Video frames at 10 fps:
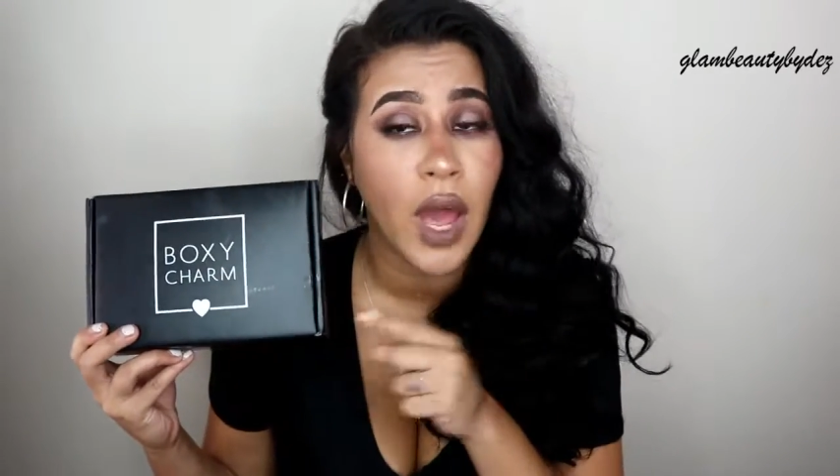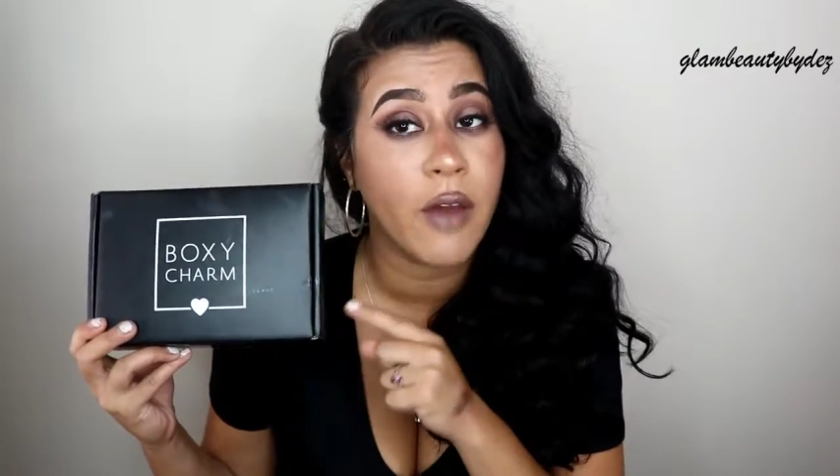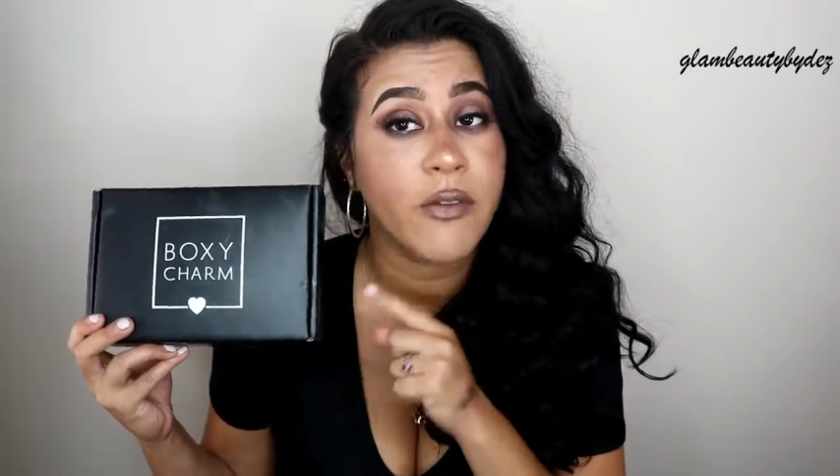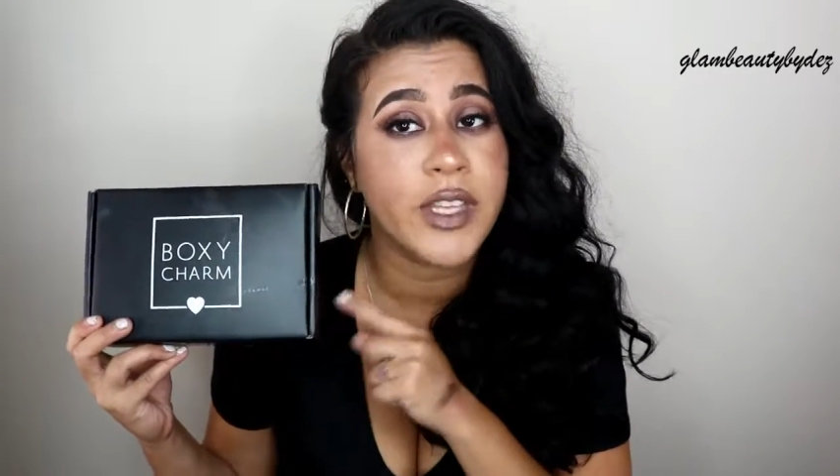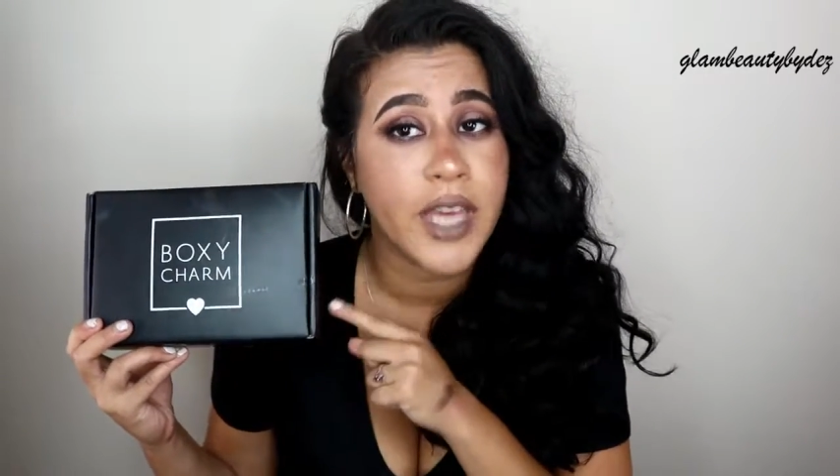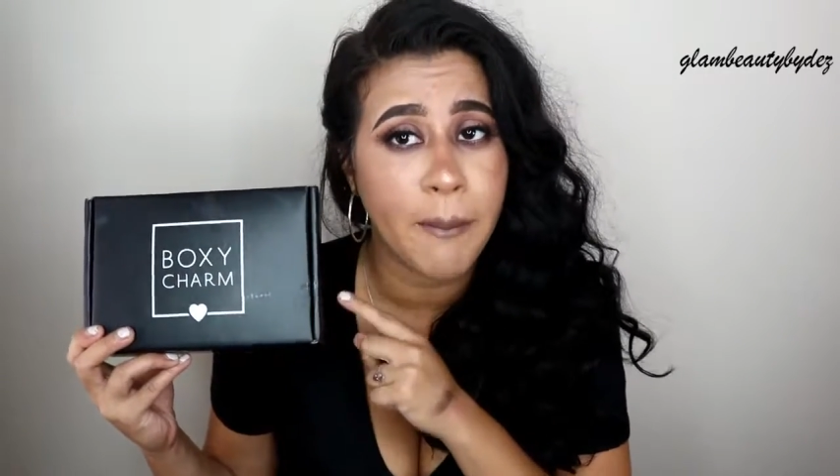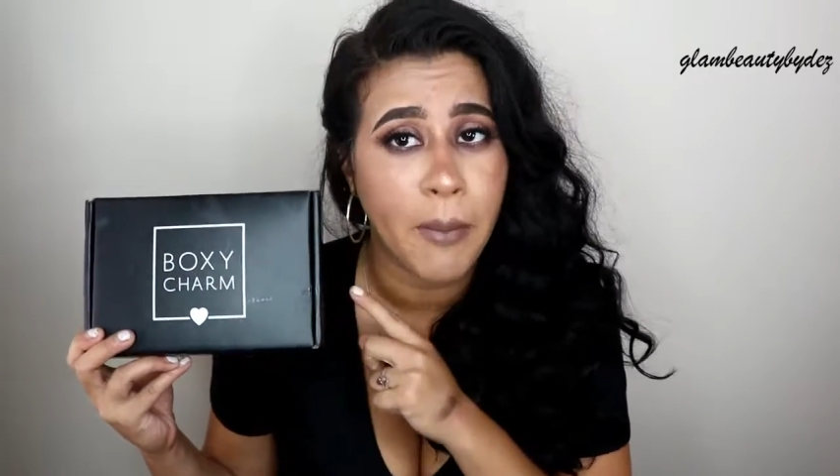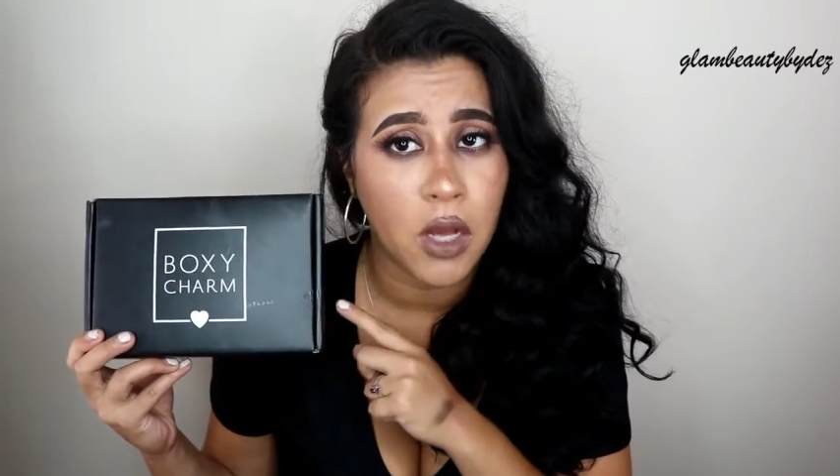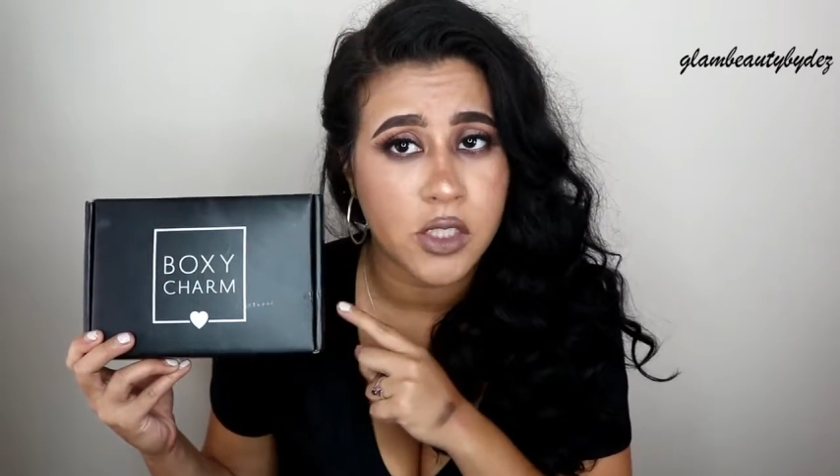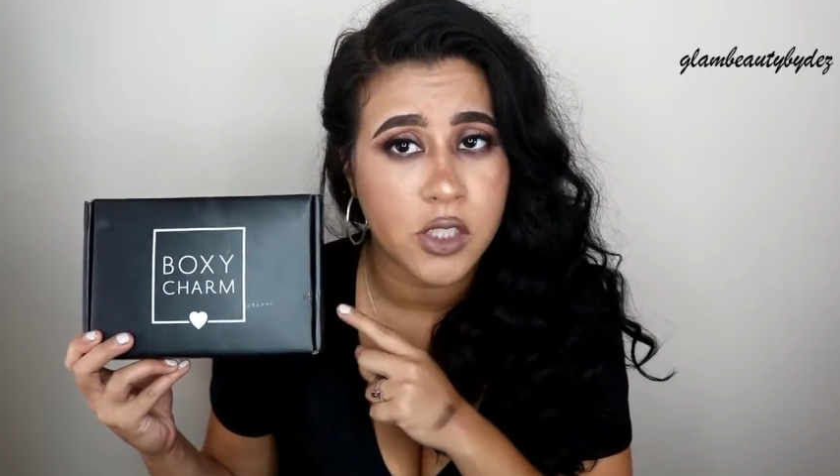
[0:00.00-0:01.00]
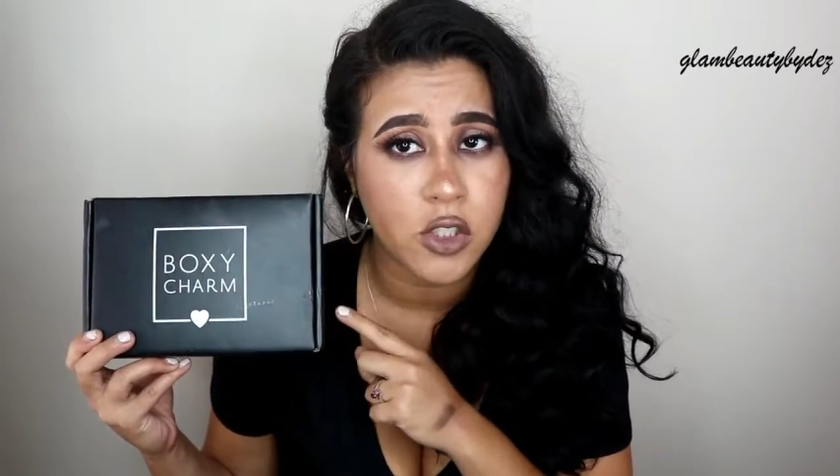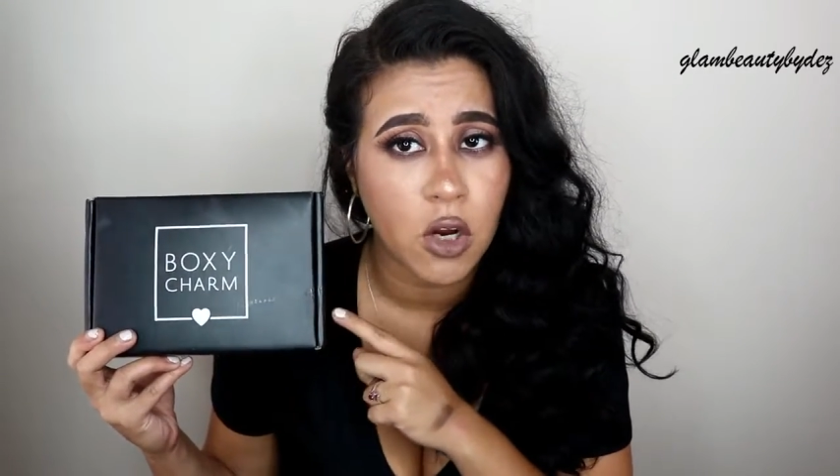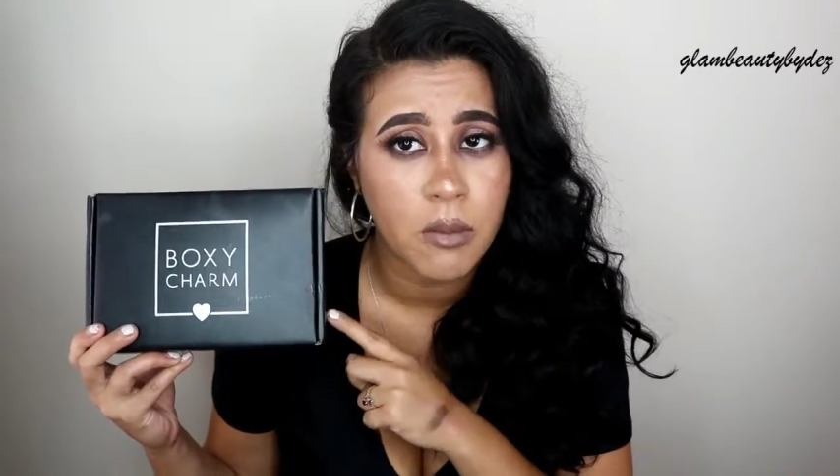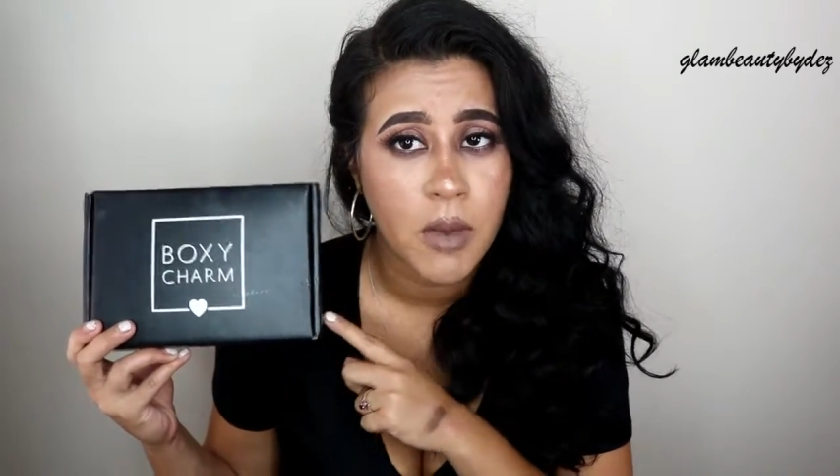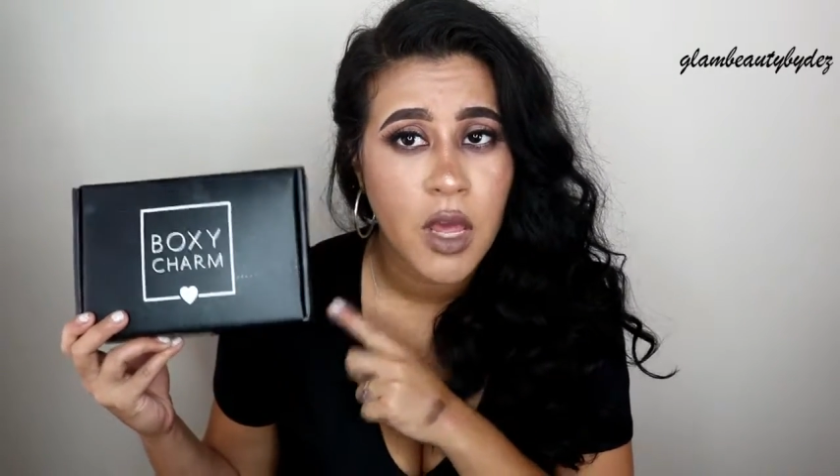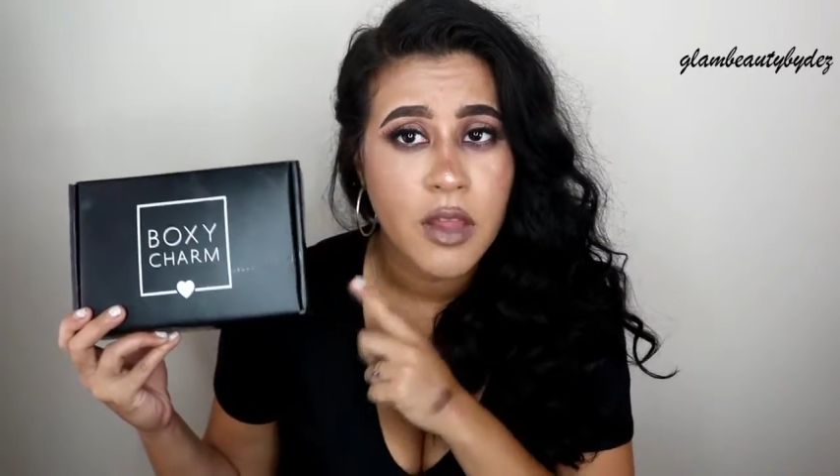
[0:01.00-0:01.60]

have and get Boxycharm.